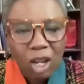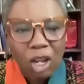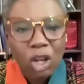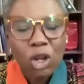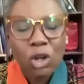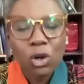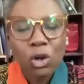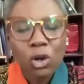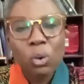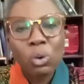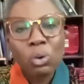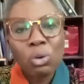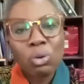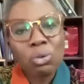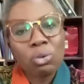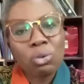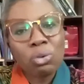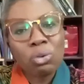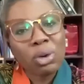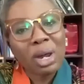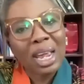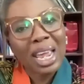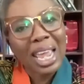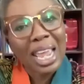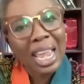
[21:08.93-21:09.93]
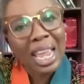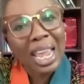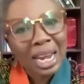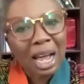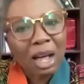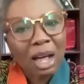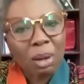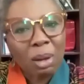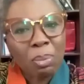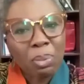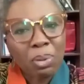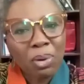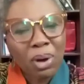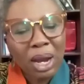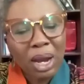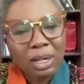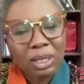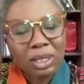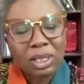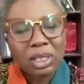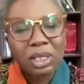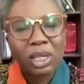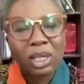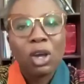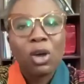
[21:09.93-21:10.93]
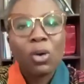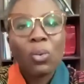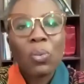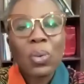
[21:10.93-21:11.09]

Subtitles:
in our brains,